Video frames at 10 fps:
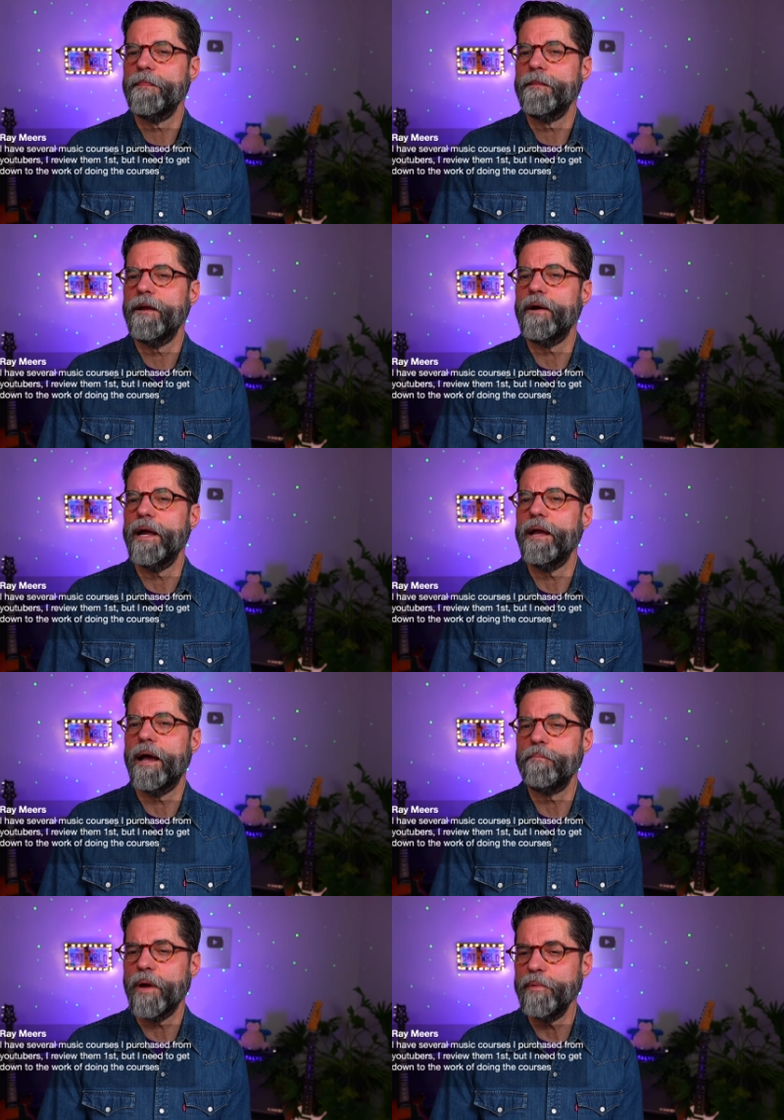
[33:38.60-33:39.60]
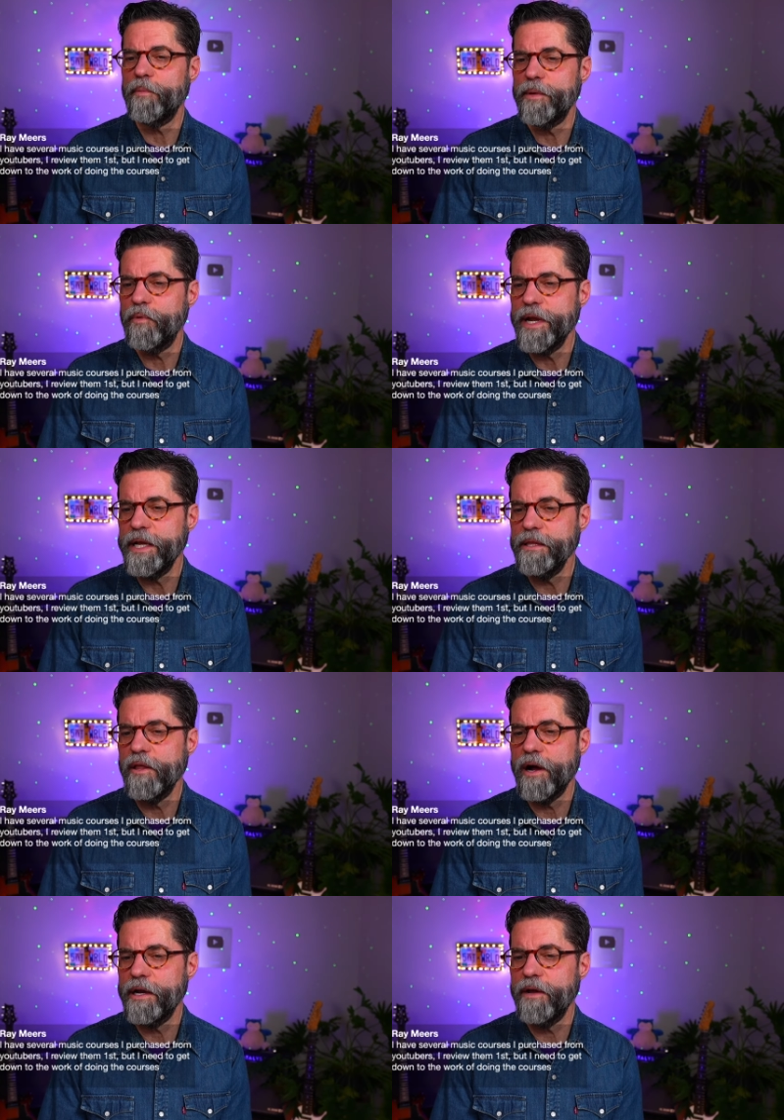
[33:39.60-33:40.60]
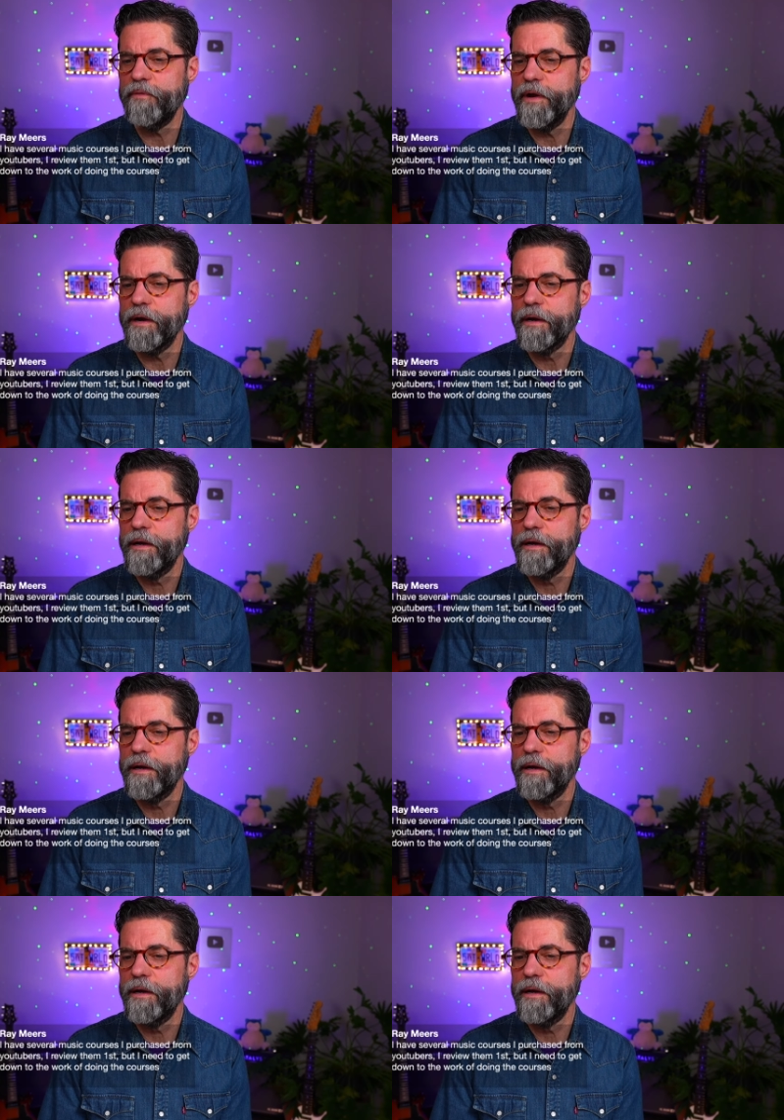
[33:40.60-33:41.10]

All right, I've probably been reading long enough here.